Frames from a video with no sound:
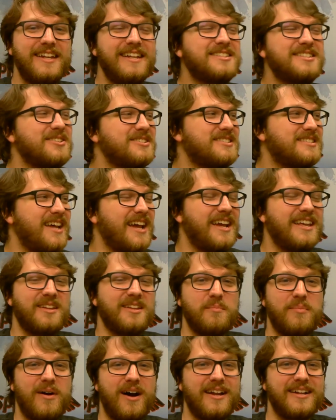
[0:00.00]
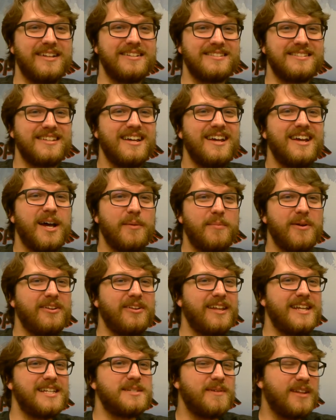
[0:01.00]
Then he starts taking the bodies.
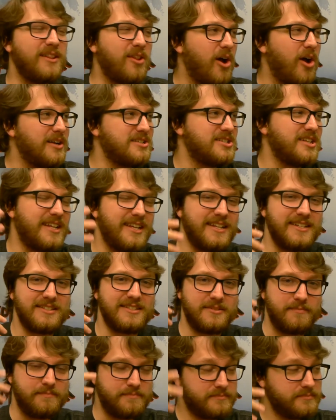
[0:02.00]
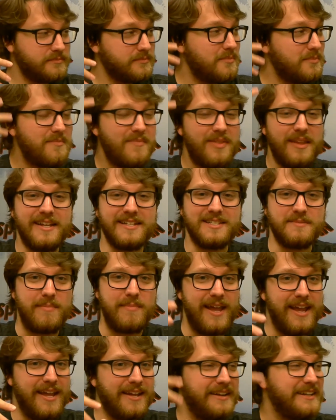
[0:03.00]
Apparently, he's been launching his his
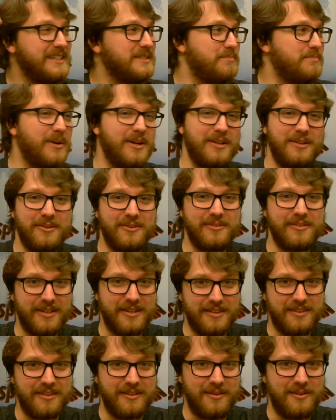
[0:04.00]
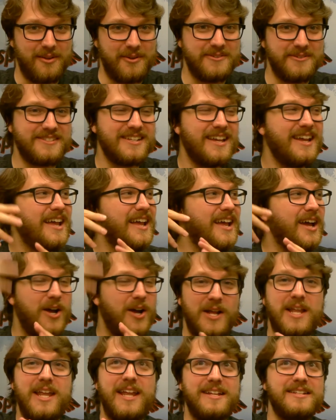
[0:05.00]
maid and his butler, like the clones,
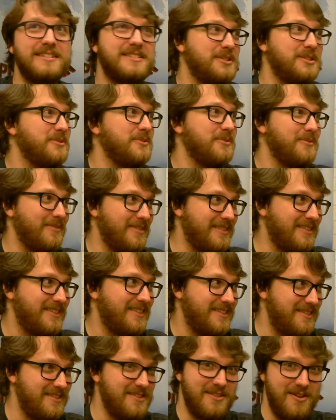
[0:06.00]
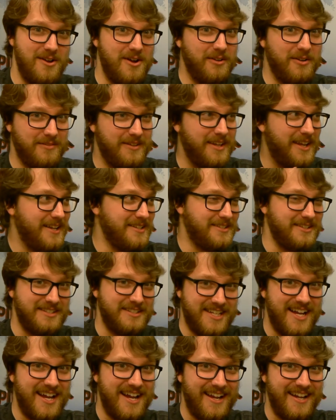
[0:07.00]
into into
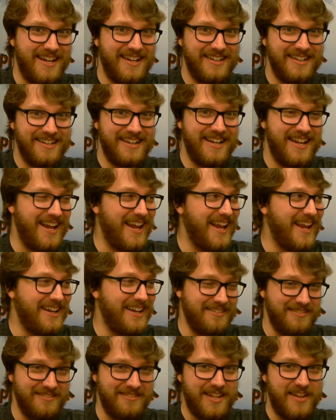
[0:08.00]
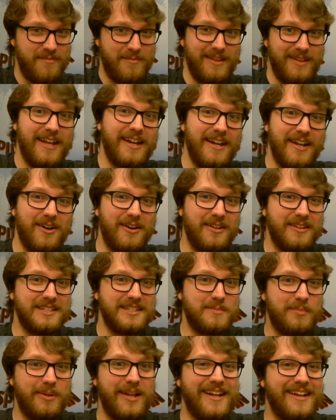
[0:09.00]
the sky, and they've been landing on
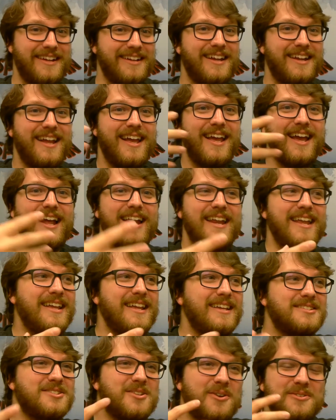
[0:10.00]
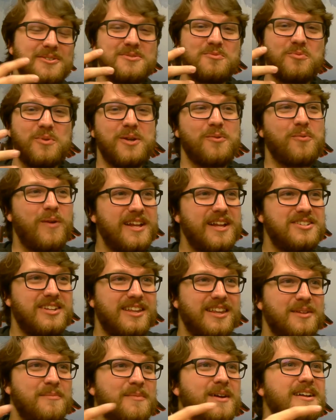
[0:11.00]
this planet. And he starts
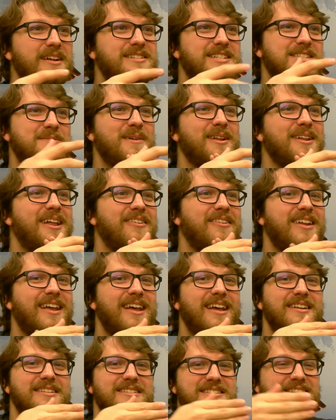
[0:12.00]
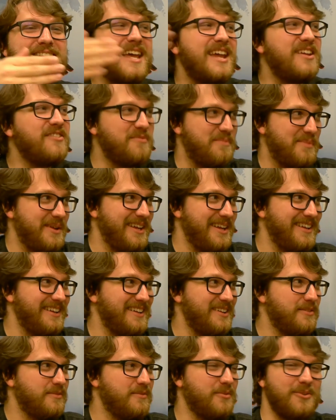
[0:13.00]
rearranging them to spell out "Save me"
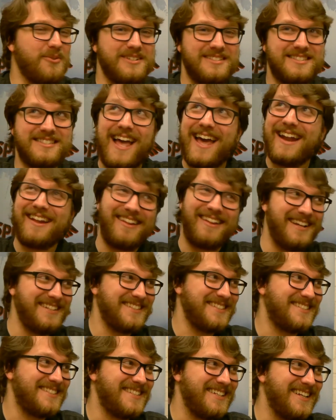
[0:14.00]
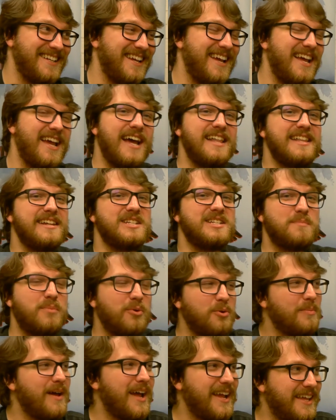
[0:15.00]
for a satellite to see. And then he's
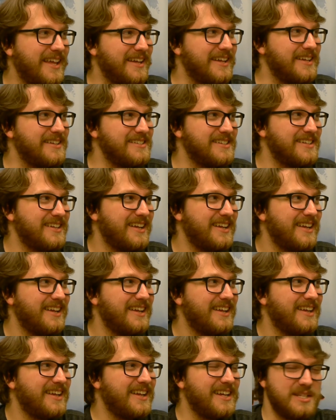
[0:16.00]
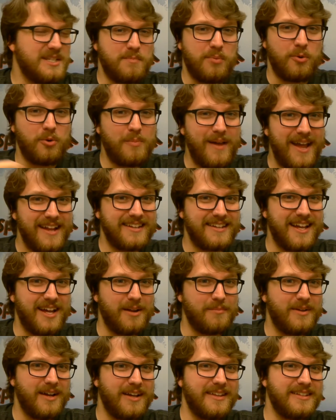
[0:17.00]
pulled back in. He's pulled back
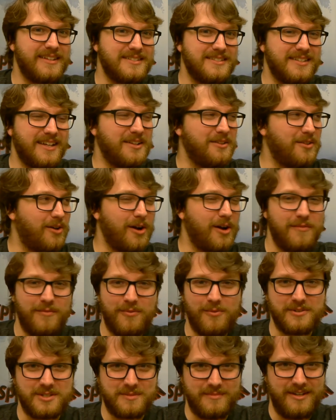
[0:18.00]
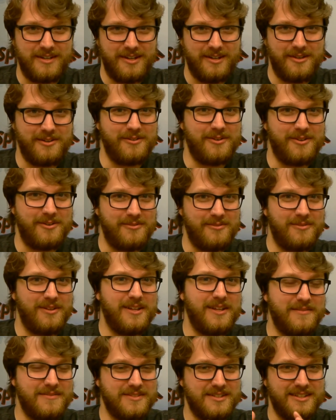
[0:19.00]
down by this like law enforcement dude who
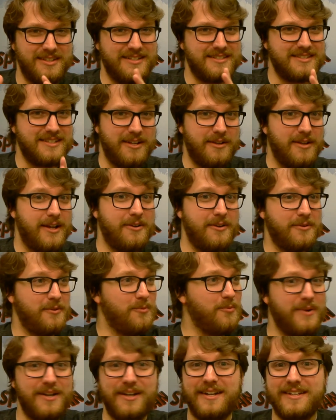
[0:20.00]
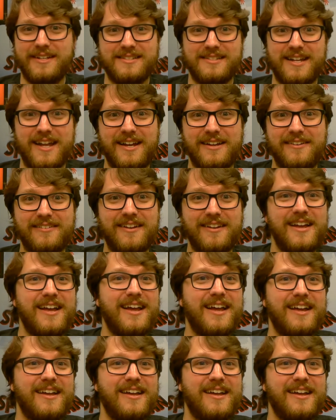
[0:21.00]
lives on this like I don't know what it is now.